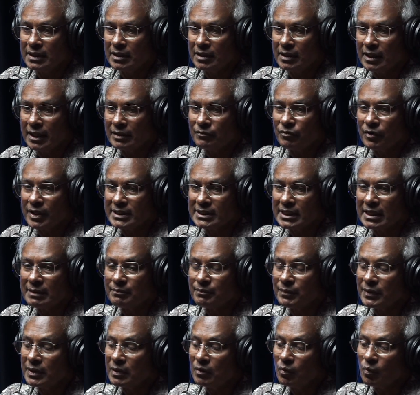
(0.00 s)
Like, for
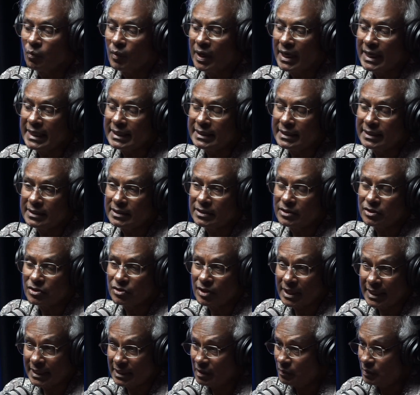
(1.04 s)
example, why did
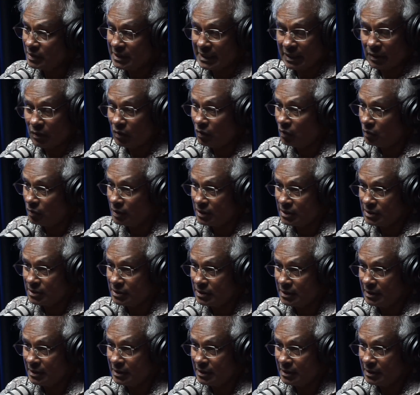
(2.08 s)
China had all this,